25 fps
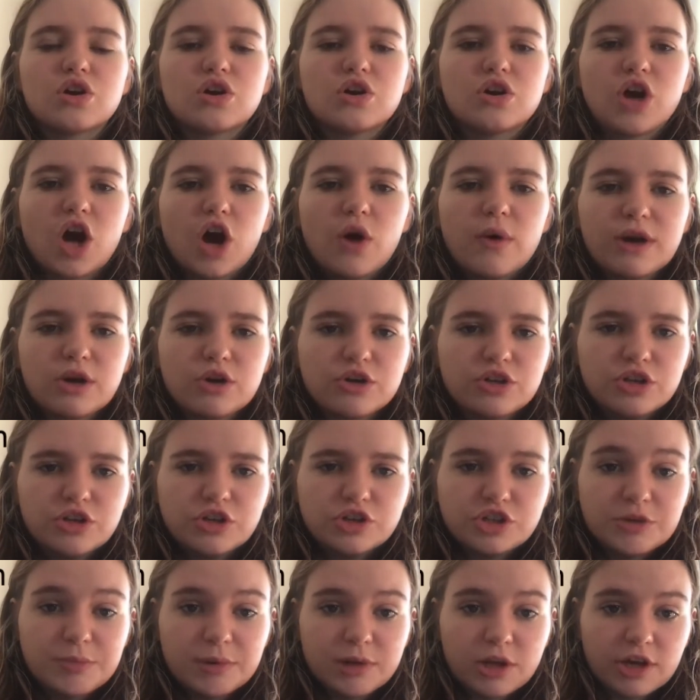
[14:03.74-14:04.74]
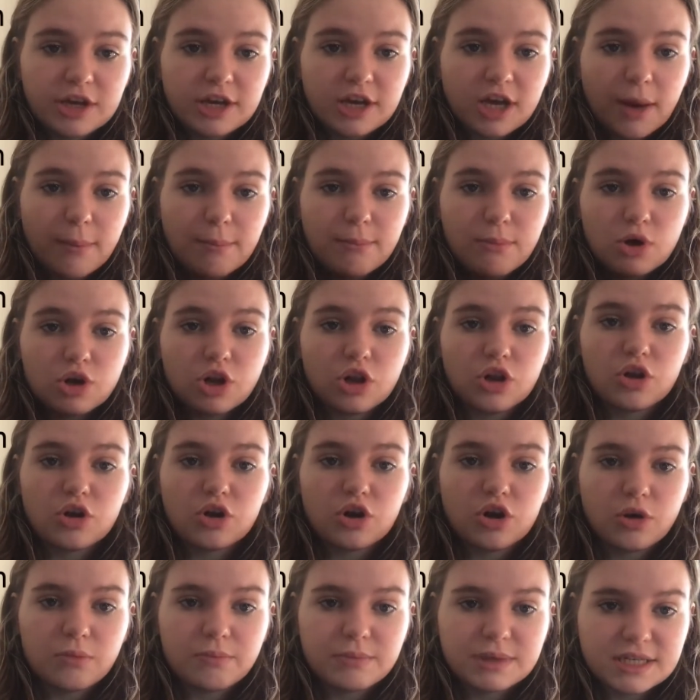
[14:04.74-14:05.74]
going on YouTube and looking up monologue
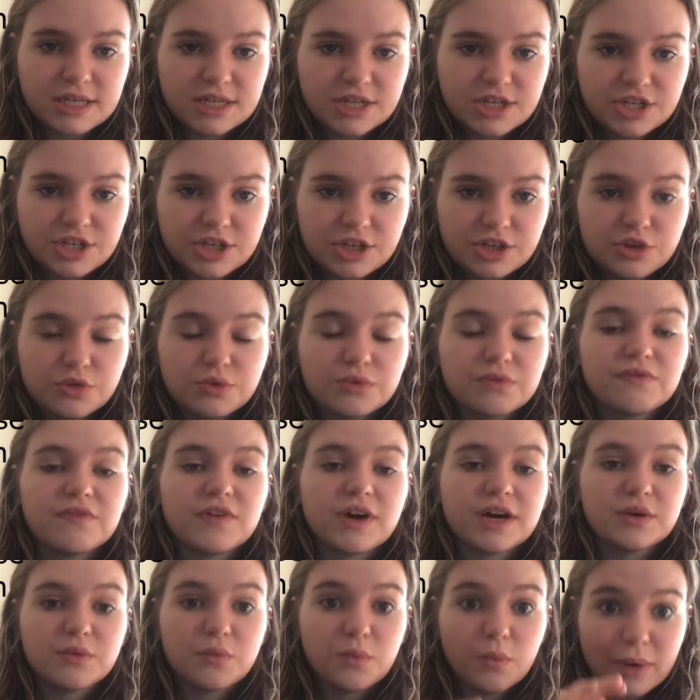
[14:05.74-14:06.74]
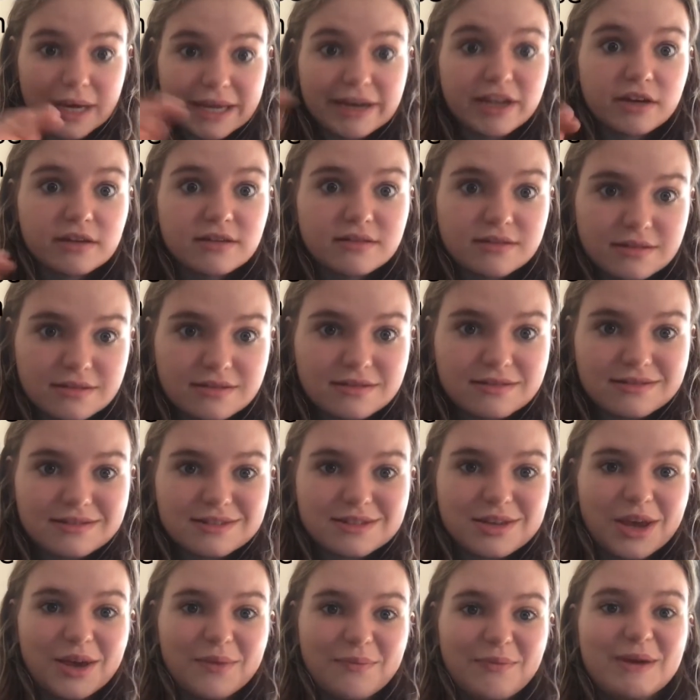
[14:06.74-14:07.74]
competition. You will find winners,
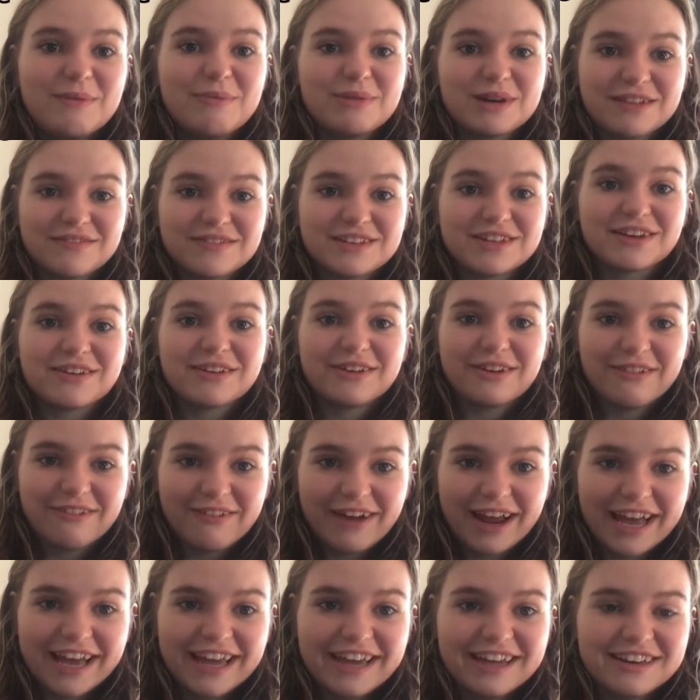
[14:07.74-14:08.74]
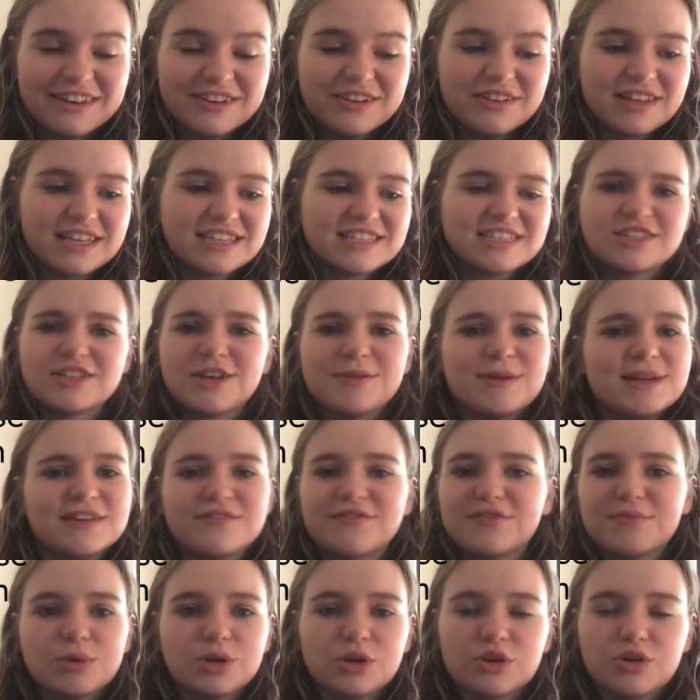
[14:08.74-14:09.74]
so people that have done great. There's so many
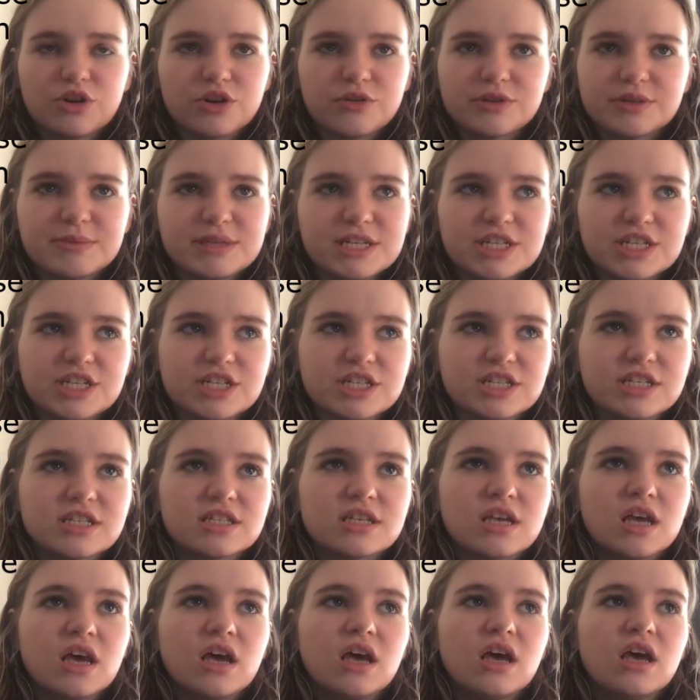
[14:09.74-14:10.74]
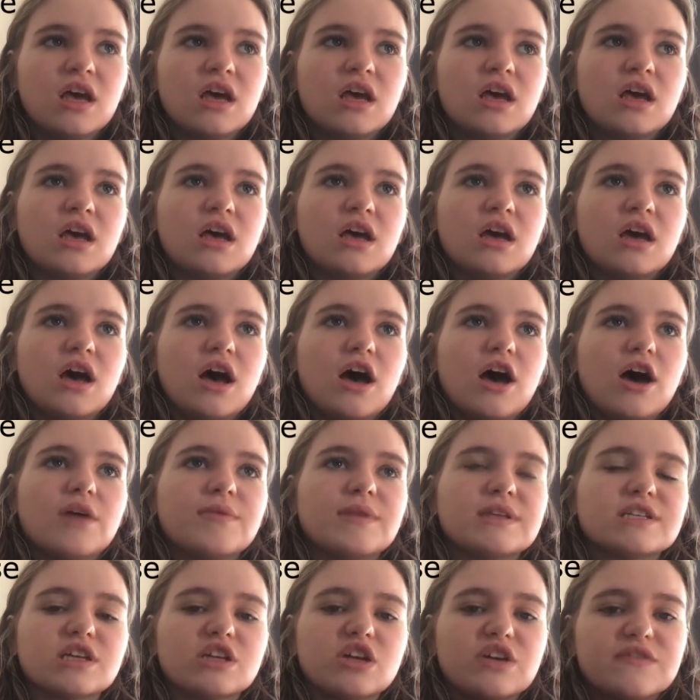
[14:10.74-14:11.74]
different monologue competitions.
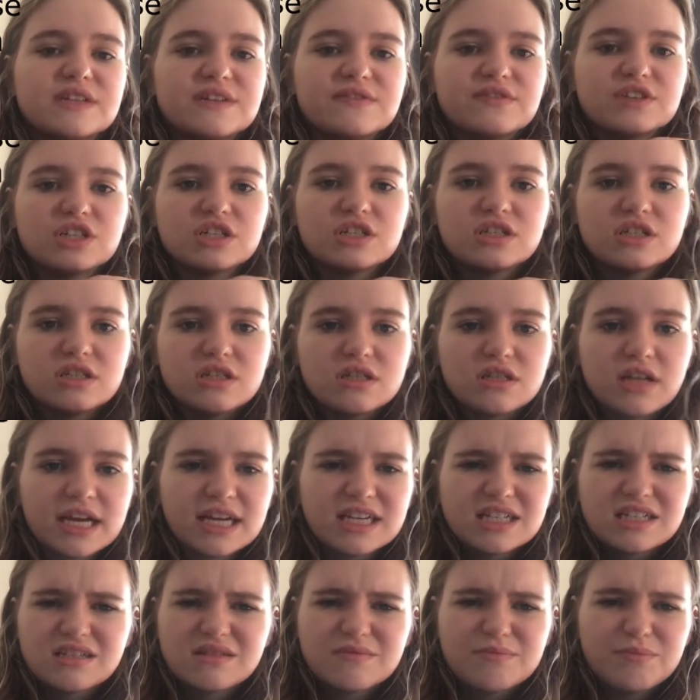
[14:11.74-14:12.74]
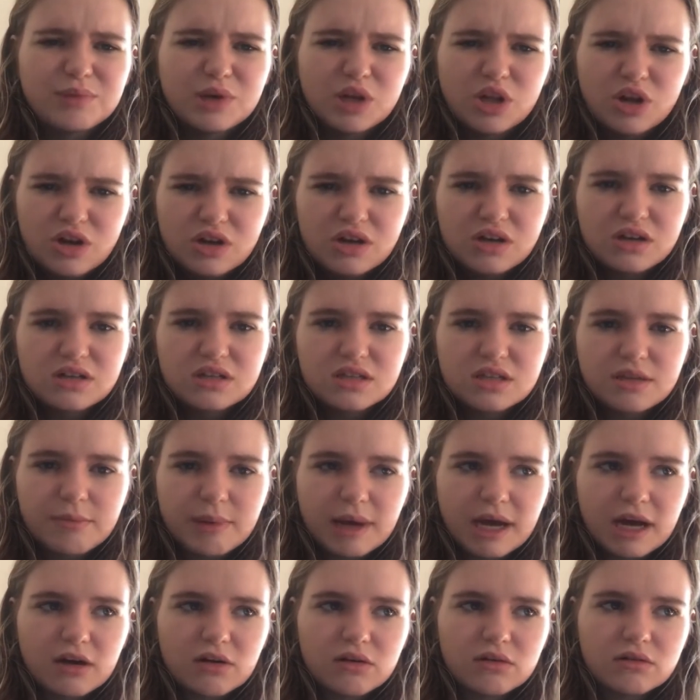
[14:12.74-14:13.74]
There's a lot of different like blogs
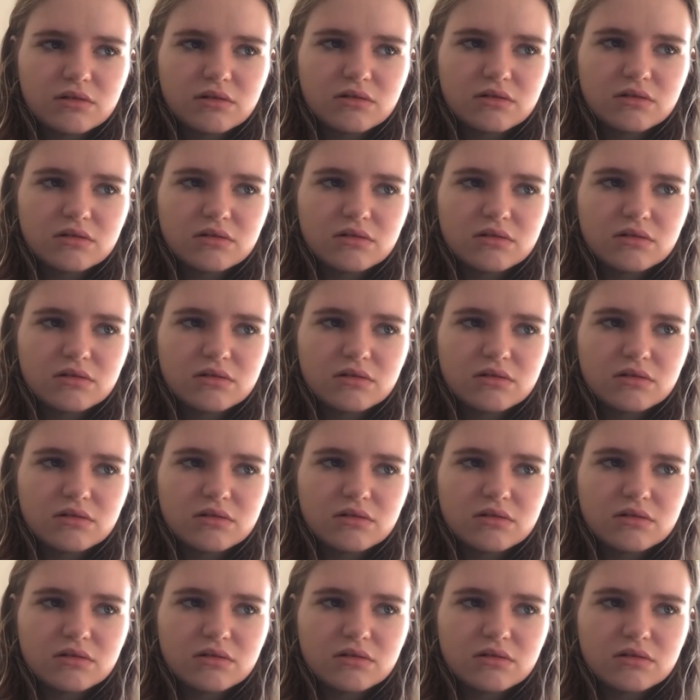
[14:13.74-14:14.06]
about